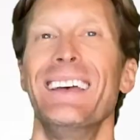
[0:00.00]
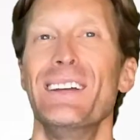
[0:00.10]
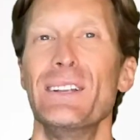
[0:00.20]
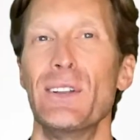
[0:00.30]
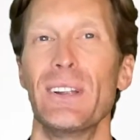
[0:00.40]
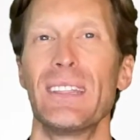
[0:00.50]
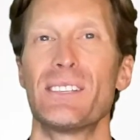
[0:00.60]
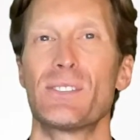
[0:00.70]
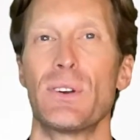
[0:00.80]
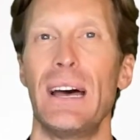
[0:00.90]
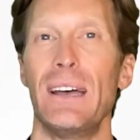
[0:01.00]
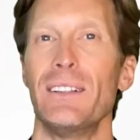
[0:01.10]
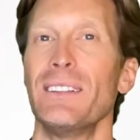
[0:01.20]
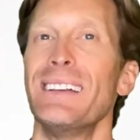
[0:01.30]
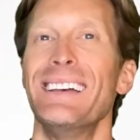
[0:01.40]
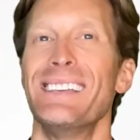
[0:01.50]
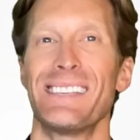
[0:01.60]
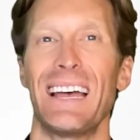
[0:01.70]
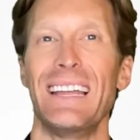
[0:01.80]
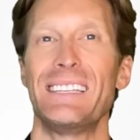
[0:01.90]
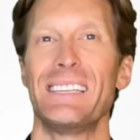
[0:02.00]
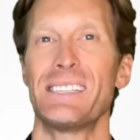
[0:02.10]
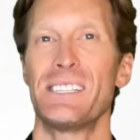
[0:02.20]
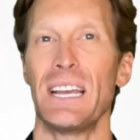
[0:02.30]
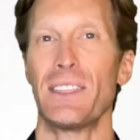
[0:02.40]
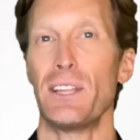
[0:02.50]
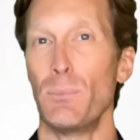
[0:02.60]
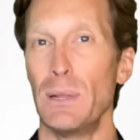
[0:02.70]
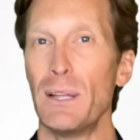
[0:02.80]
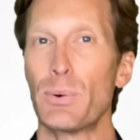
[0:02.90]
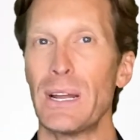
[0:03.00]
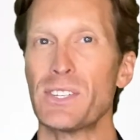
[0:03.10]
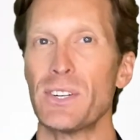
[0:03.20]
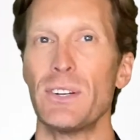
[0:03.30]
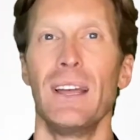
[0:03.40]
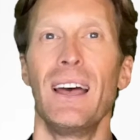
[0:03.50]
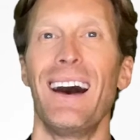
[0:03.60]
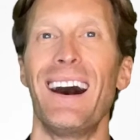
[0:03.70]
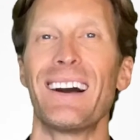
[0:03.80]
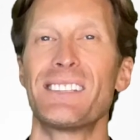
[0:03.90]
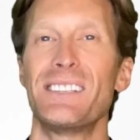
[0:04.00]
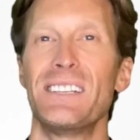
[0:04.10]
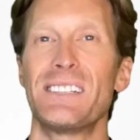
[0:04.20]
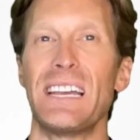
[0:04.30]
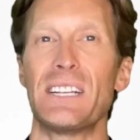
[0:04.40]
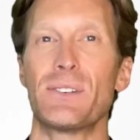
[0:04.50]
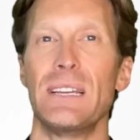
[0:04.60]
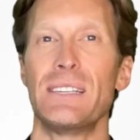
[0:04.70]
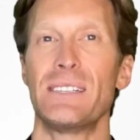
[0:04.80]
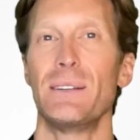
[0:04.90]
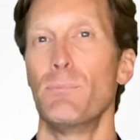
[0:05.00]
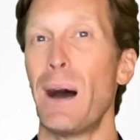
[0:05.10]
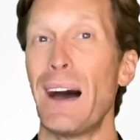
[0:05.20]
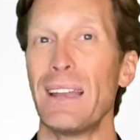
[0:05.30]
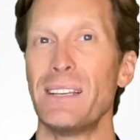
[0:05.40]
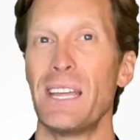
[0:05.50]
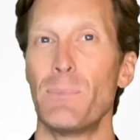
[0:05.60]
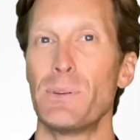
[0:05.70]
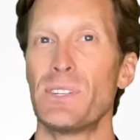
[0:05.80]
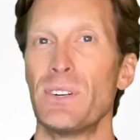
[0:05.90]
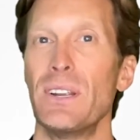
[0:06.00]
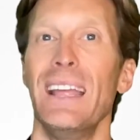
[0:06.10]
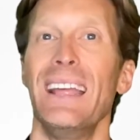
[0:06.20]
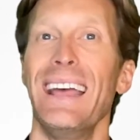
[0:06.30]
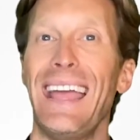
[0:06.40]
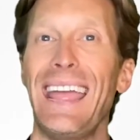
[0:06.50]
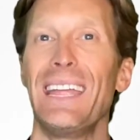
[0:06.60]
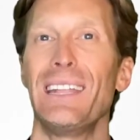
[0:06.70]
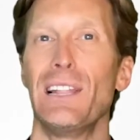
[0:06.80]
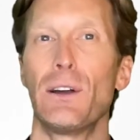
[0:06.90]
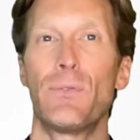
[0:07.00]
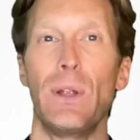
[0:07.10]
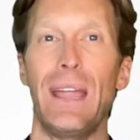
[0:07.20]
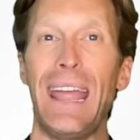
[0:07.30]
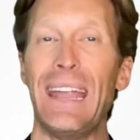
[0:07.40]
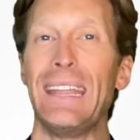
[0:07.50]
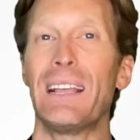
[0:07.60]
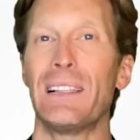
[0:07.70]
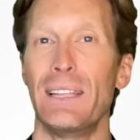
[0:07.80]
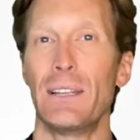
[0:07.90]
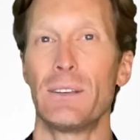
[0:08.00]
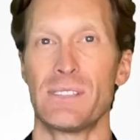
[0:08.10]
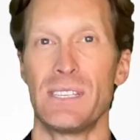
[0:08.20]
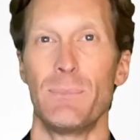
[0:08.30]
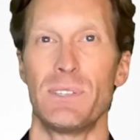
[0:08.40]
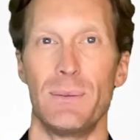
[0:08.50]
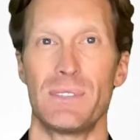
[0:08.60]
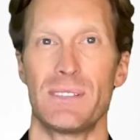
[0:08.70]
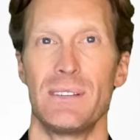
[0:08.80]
During this trial, scientists checked their blood pressure, oxygen saturation, body temperature, and looked for any clinical symptoms.